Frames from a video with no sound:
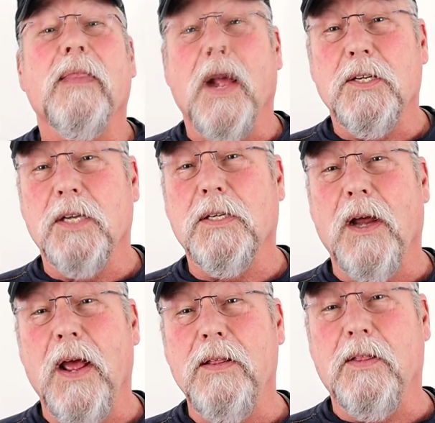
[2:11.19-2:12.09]
That's a
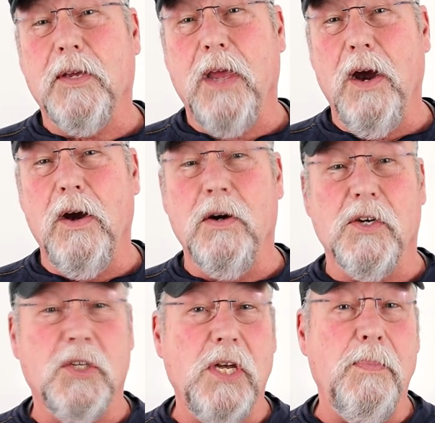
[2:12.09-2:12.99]
sign that the carrier
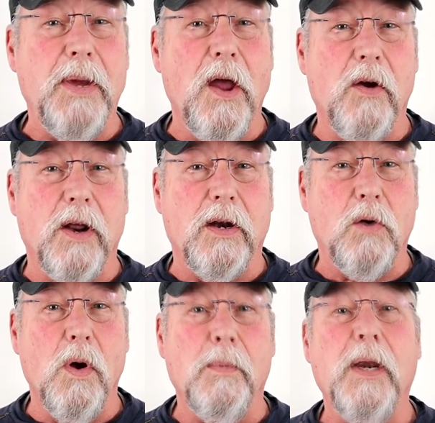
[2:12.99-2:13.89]
is cheaping out on
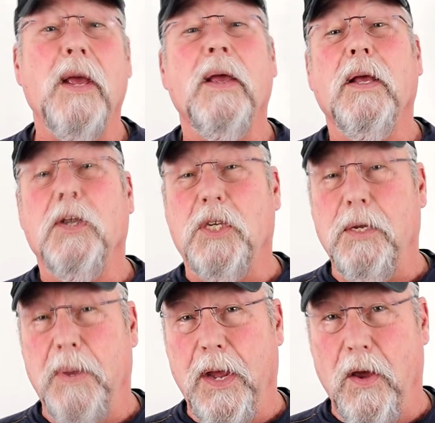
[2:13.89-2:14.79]
equipment,
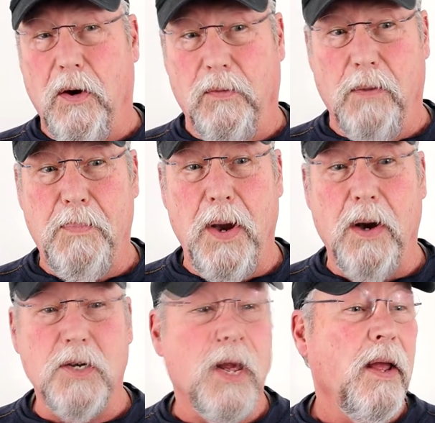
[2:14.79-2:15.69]
cheaping out on
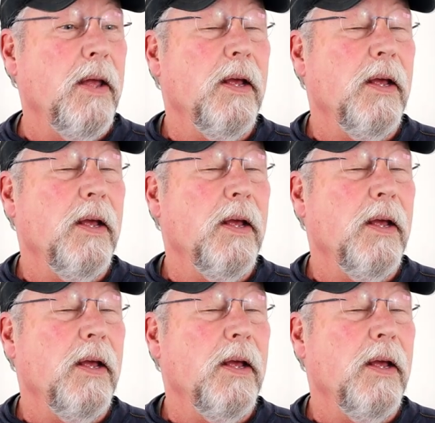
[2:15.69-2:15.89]
repairs.